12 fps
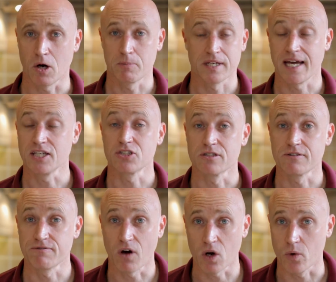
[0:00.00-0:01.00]
obligation to
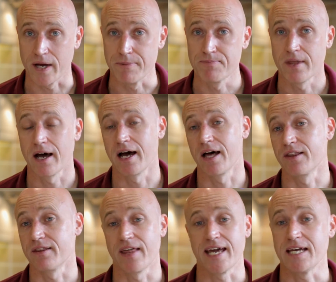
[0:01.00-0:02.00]
follow it. Uh,
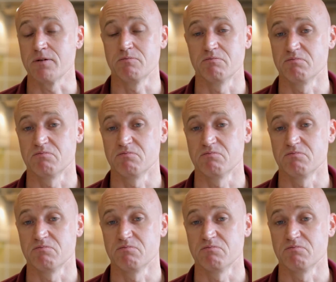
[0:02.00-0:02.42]
they